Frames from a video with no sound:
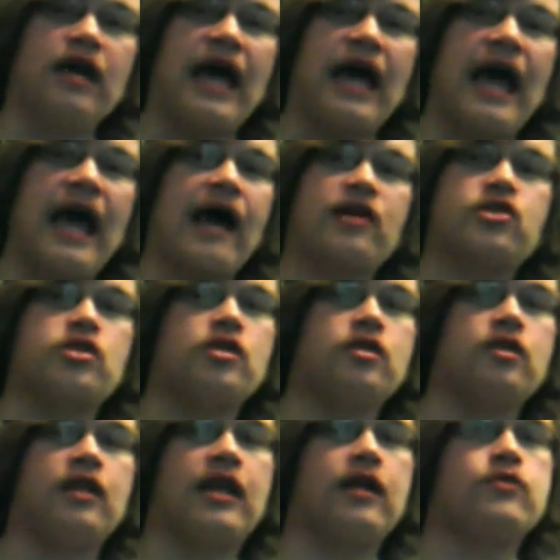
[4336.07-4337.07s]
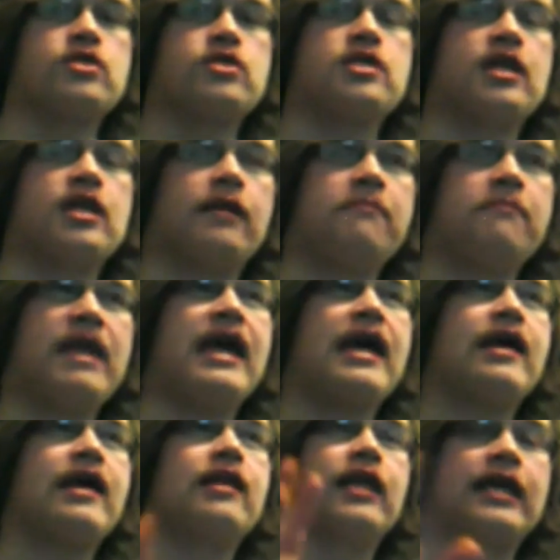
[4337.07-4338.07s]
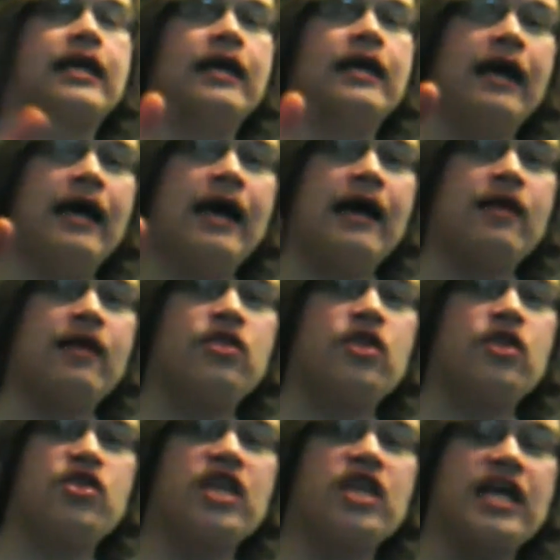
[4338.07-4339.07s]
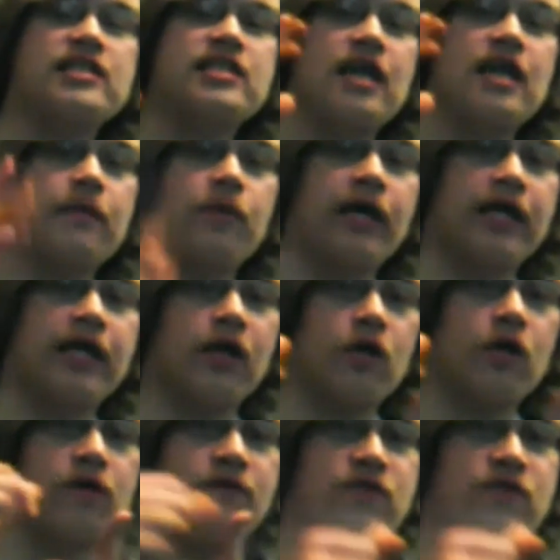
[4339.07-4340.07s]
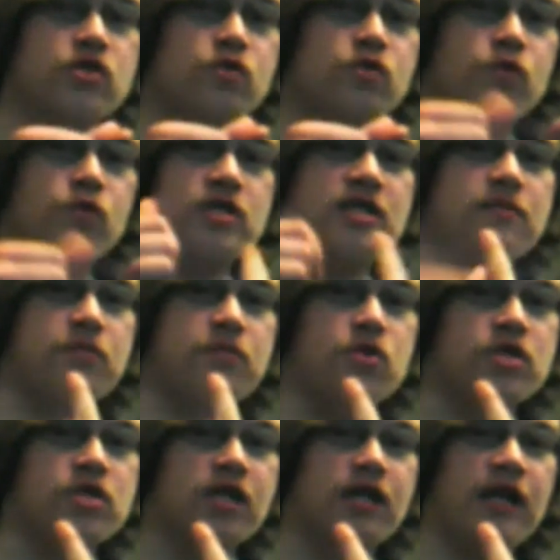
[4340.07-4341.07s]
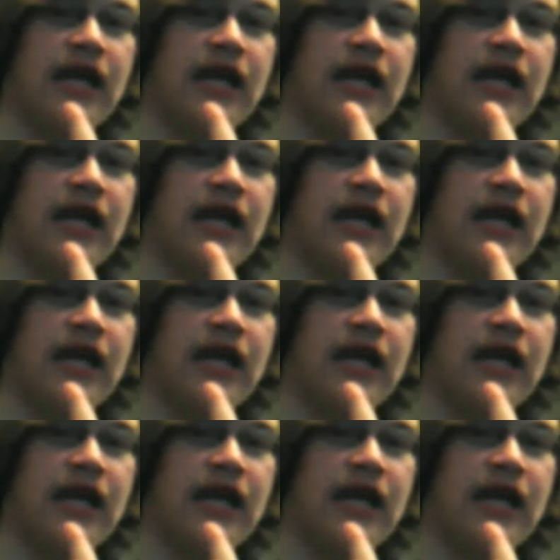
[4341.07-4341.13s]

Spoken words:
action that I was just like, man, like the things I'm liking are the visuals and the music,